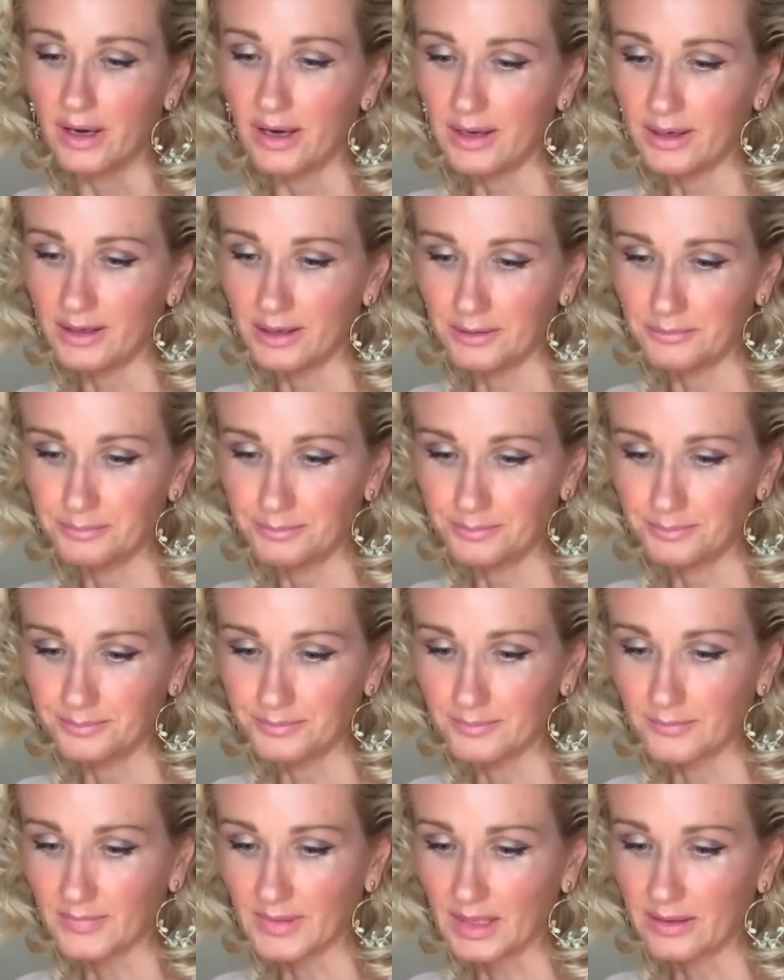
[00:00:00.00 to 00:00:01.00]

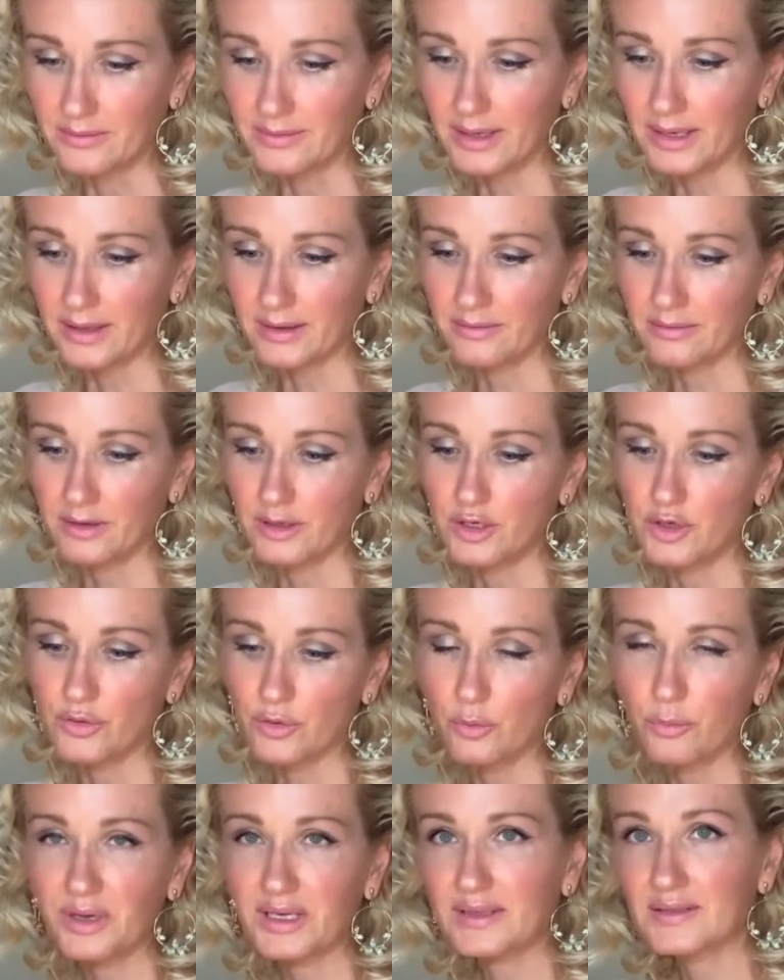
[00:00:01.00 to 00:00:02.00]
Then, you
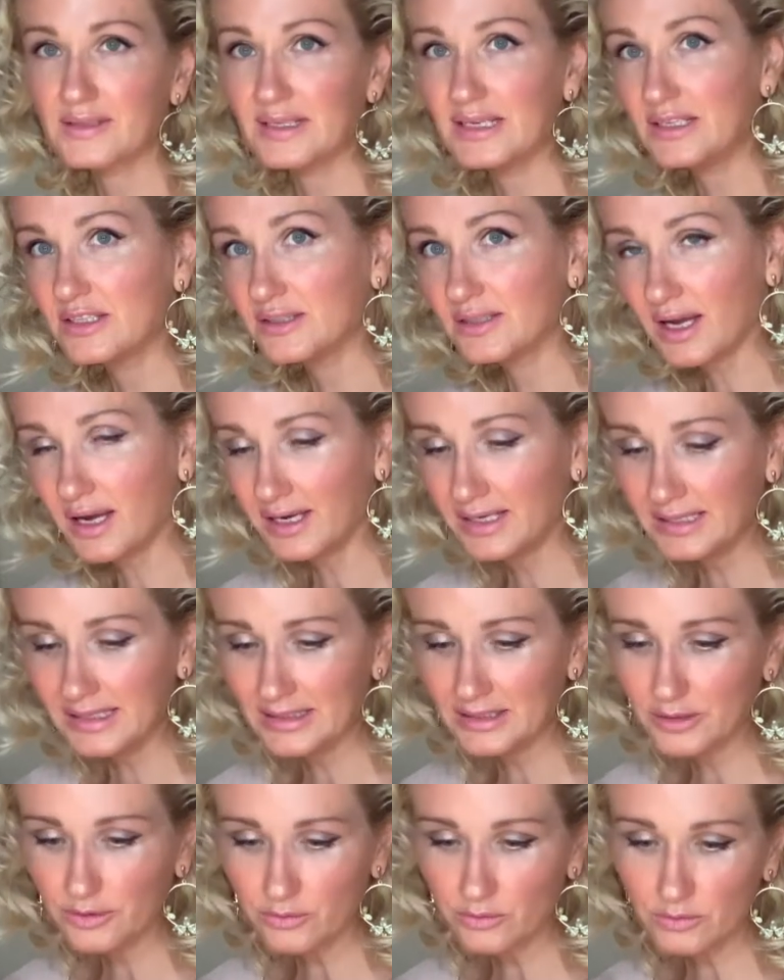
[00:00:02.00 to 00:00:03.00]
know, because these tiny
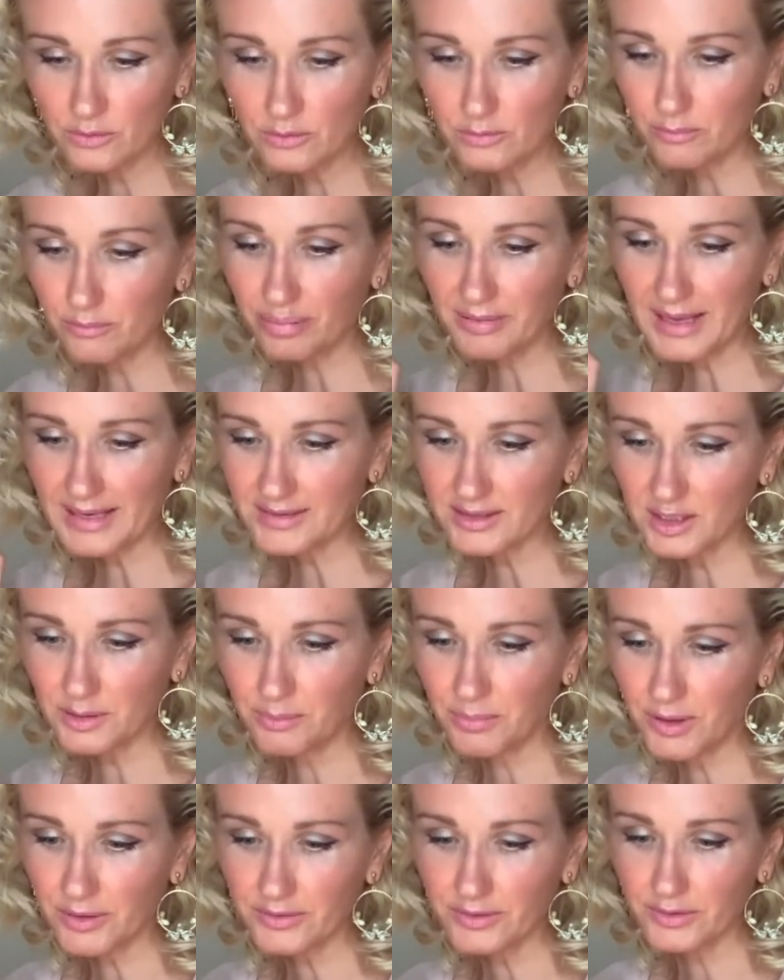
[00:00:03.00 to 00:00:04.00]
little plastic
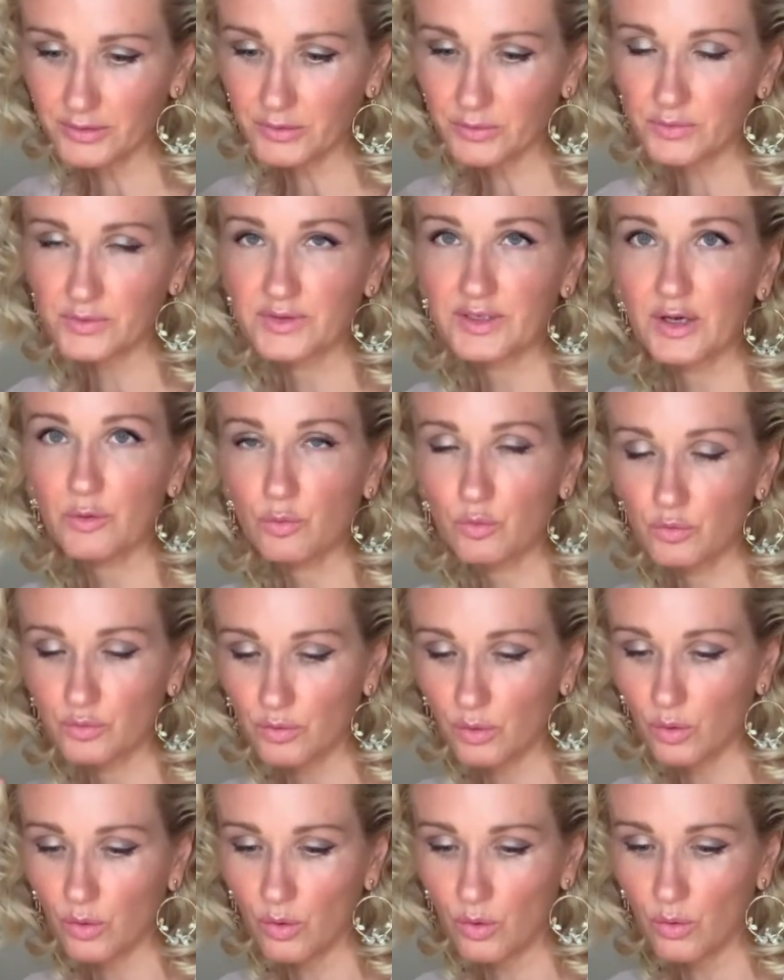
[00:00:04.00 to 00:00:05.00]
particles, they will
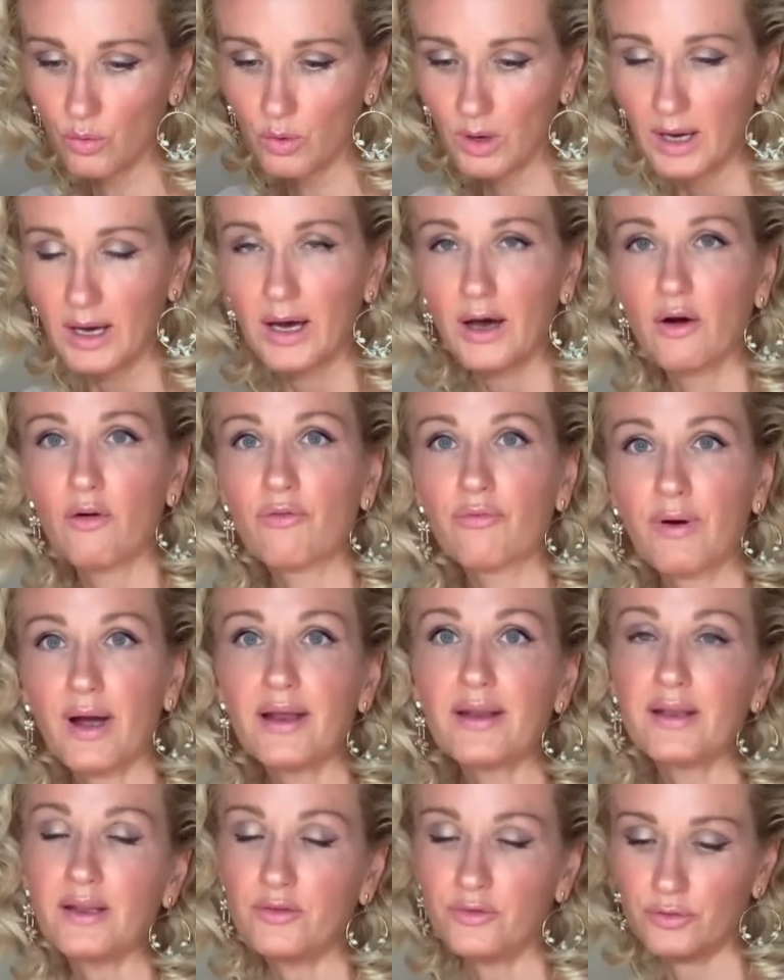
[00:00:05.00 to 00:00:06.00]
go
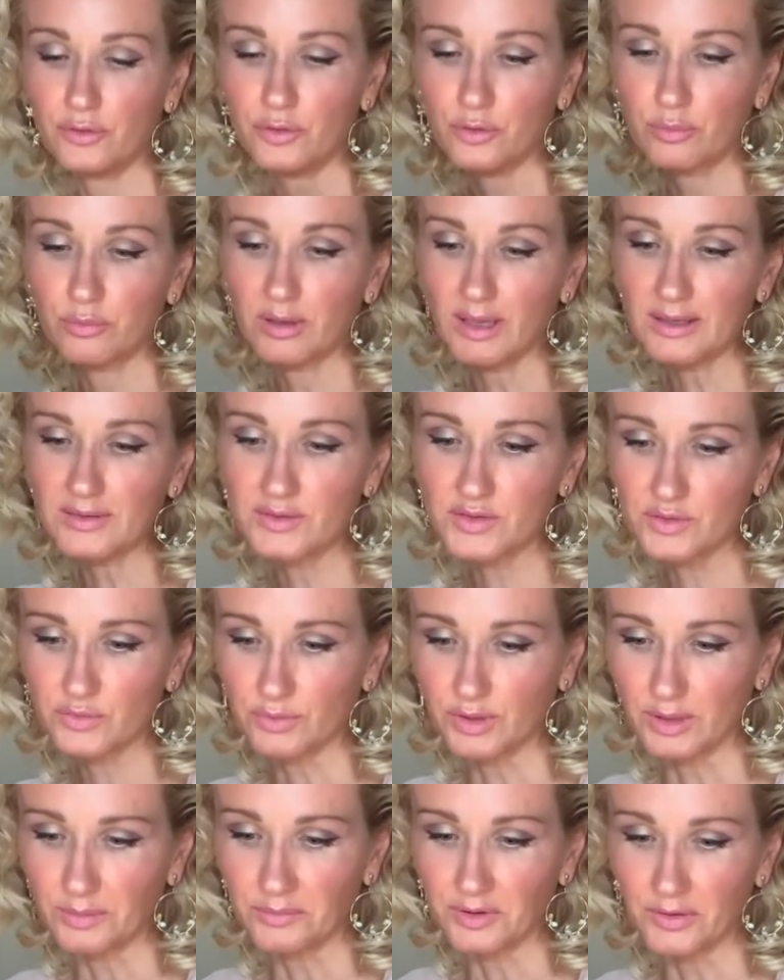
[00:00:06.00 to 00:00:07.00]
right into your
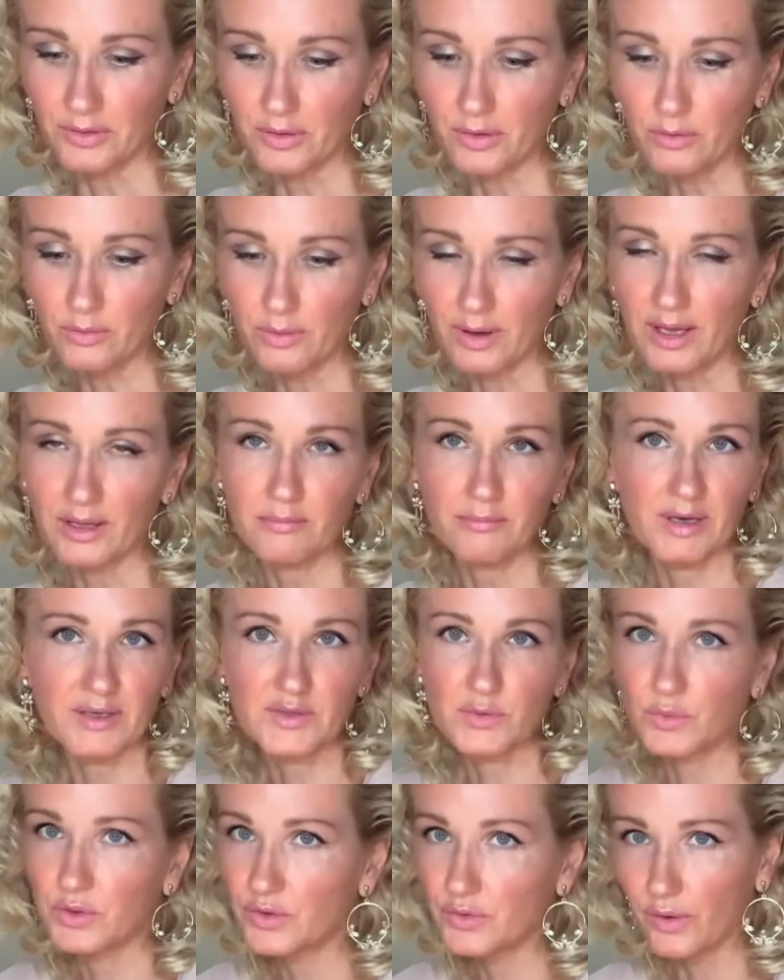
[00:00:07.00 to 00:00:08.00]
bloodstream, you know, and
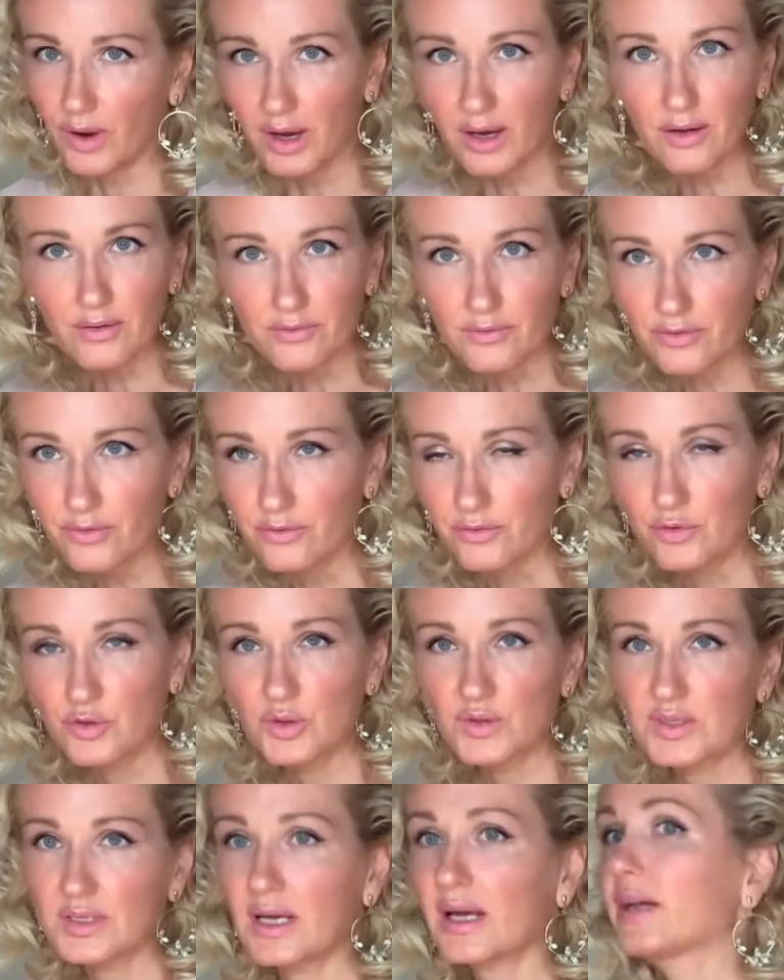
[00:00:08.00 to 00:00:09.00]
mess with your health,
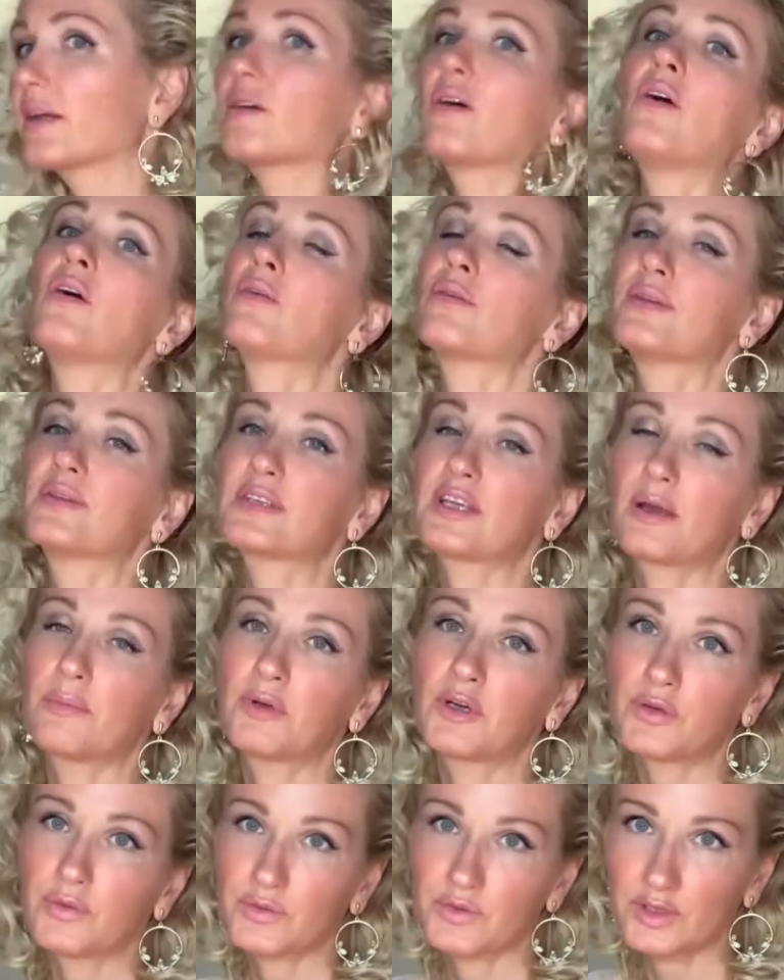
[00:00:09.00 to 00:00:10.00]
just like all these
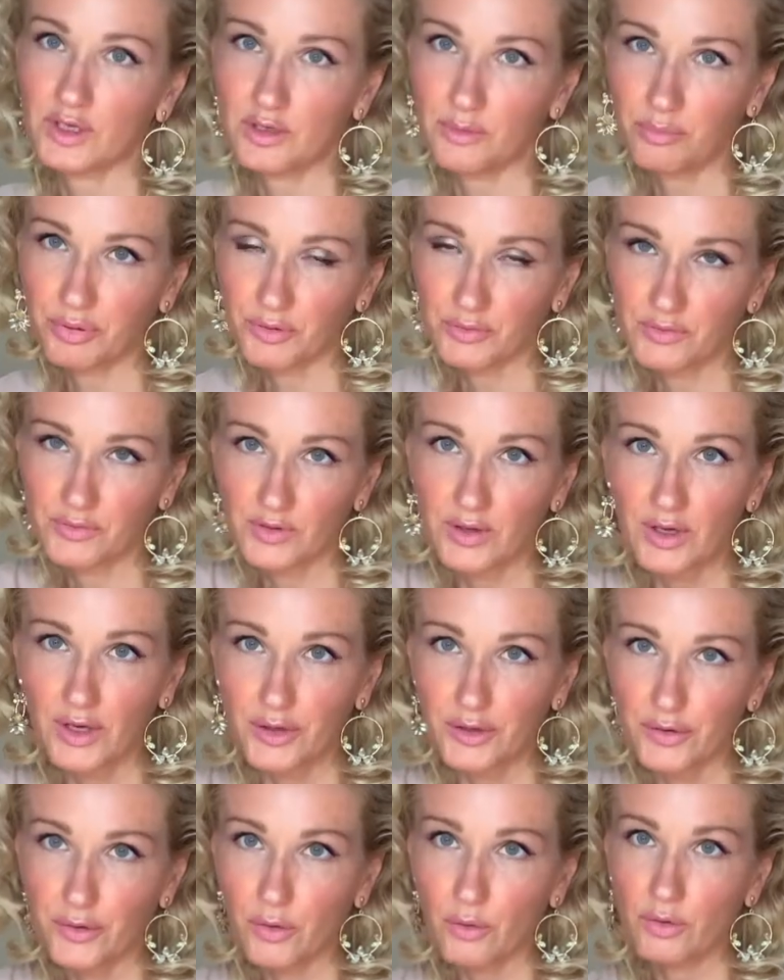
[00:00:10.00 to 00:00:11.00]
chemicals that they put,
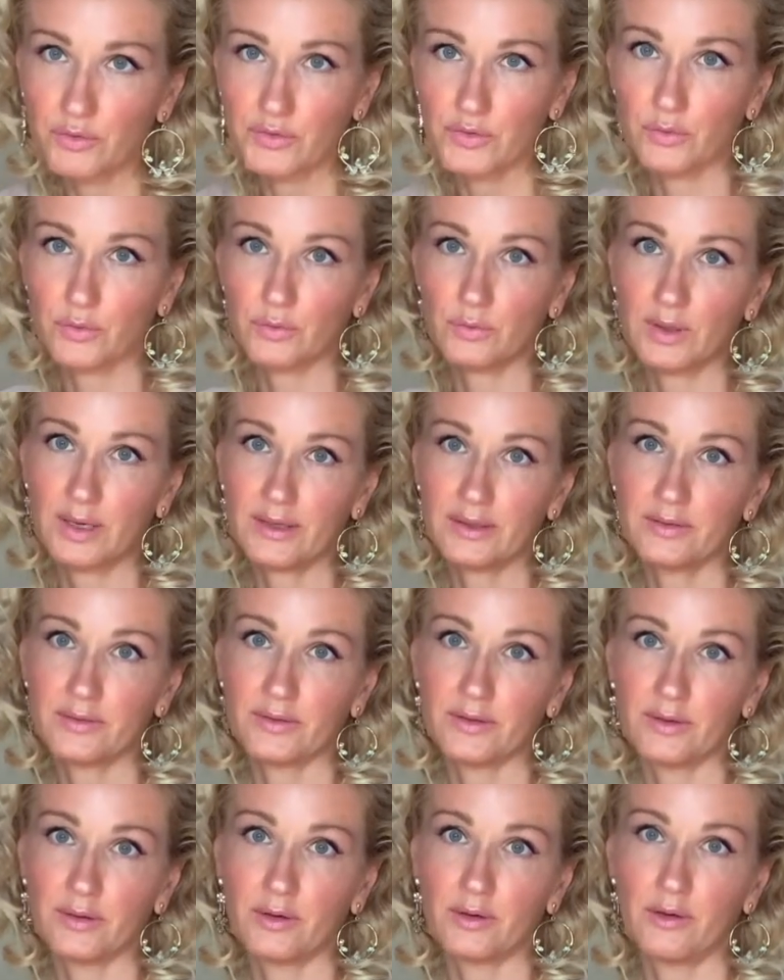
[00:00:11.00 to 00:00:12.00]
you know, also like
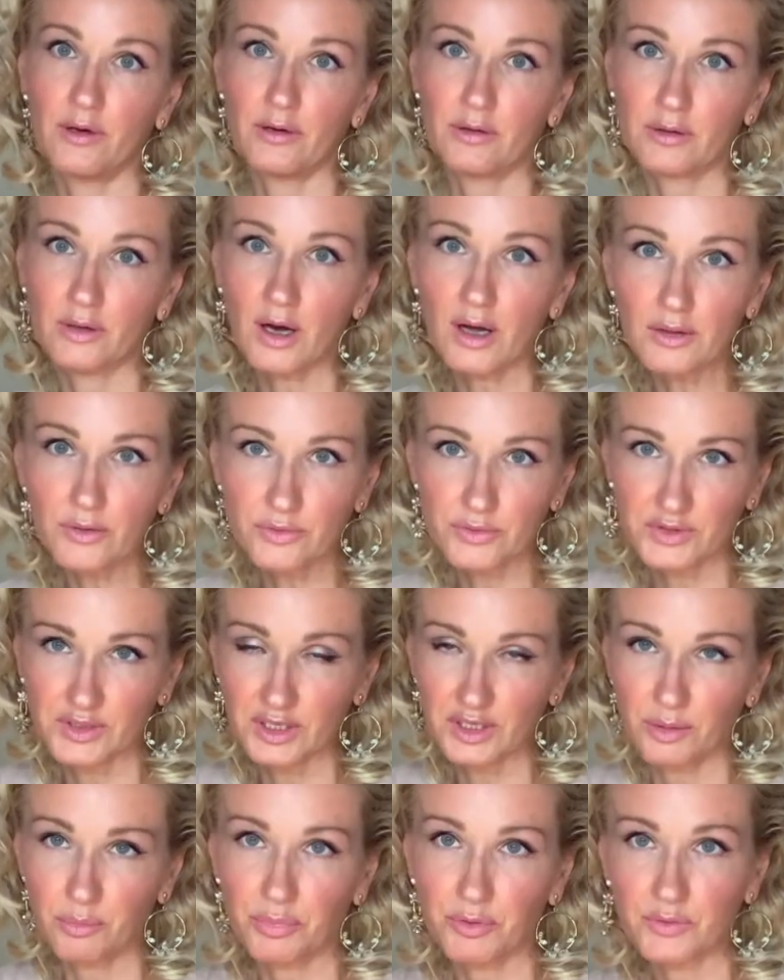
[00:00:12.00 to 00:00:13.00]
the colors that
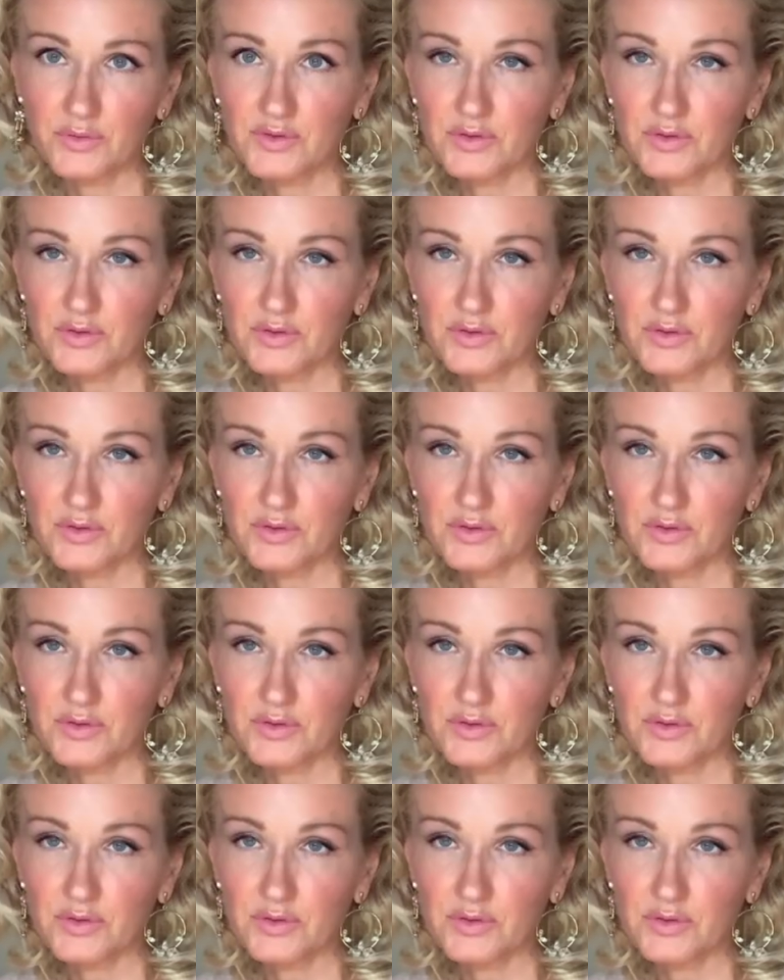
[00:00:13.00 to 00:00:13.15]
they put.